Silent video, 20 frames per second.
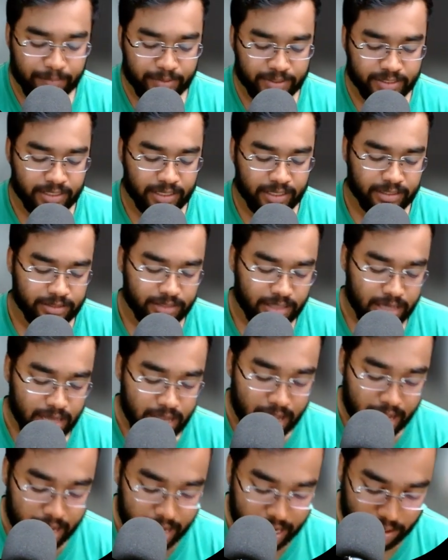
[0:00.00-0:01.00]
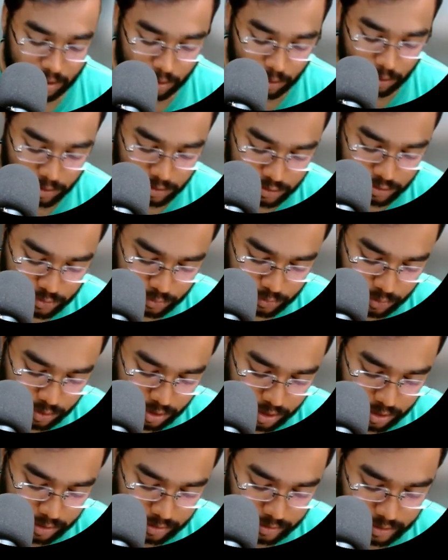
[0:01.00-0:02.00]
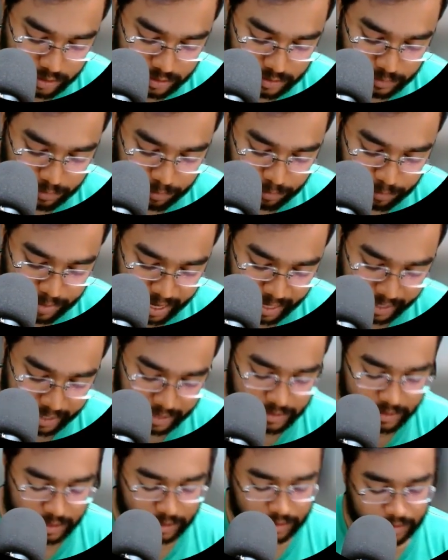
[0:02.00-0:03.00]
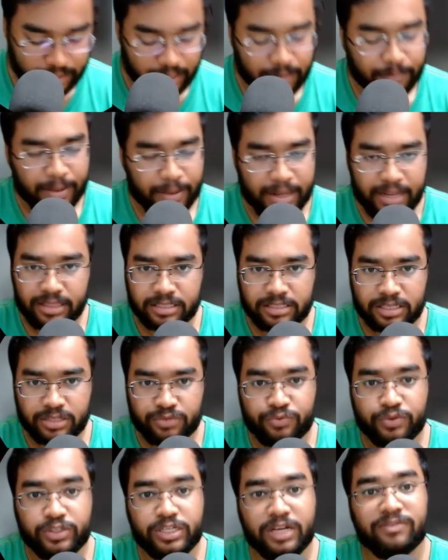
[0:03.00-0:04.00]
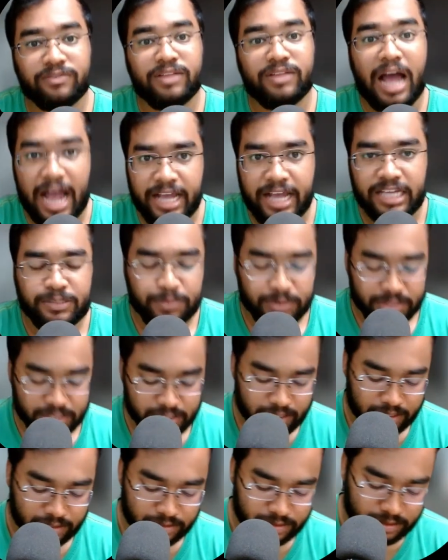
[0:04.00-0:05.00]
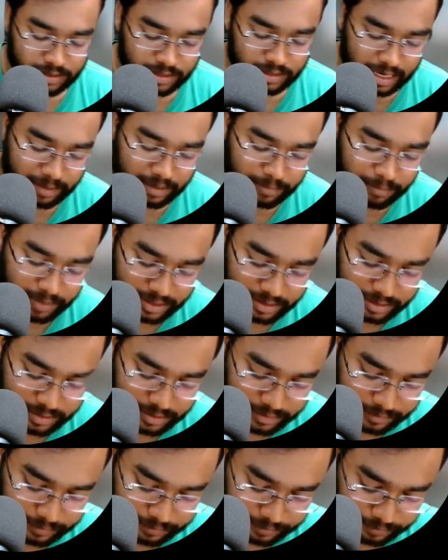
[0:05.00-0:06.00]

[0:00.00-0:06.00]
precedence. And also these brackets are there, parentheses, which are the highest precedence. That means